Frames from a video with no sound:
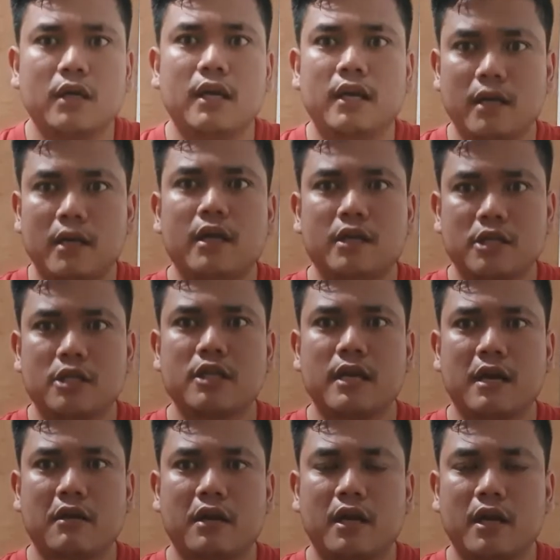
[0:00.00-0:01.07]
in the
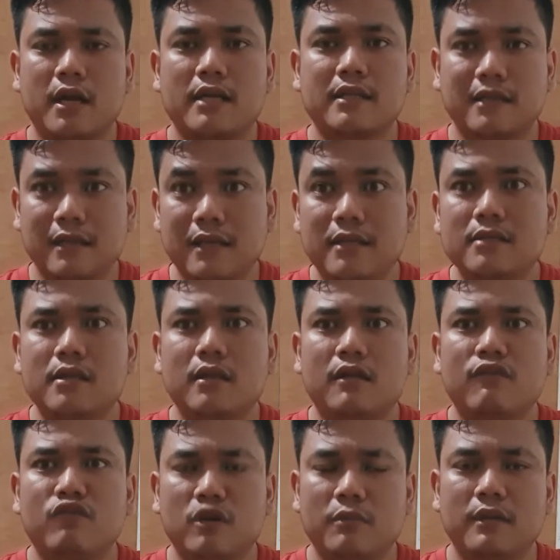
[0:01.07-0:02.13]
dictionary, at least in the
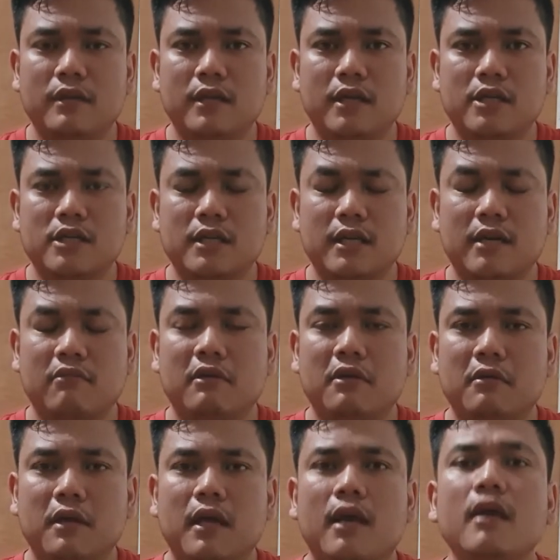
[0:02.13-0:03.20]
formal dictionary,
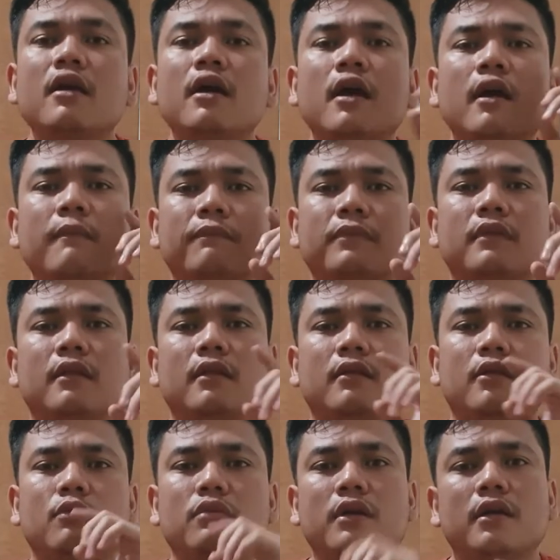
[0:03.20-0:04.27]
okay?
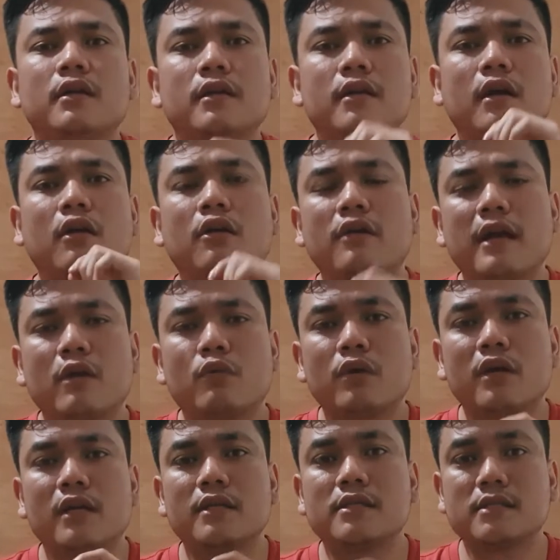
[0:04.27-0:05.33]
The correct
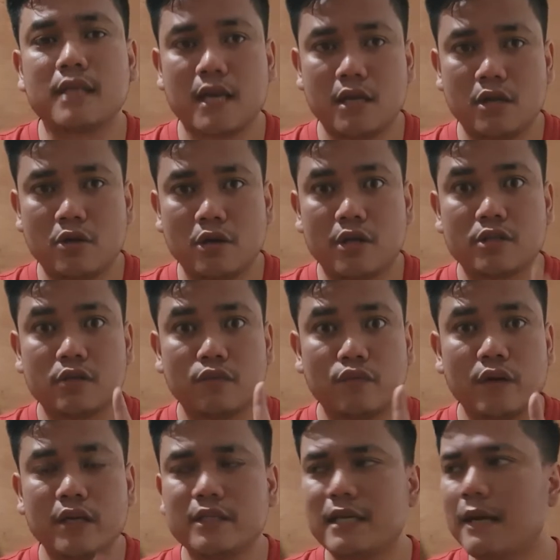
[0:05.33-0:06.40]
word is tenure. So for
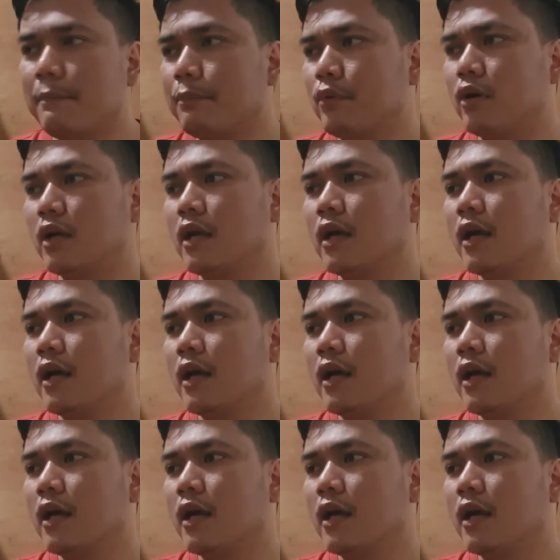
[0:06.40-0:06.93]
example,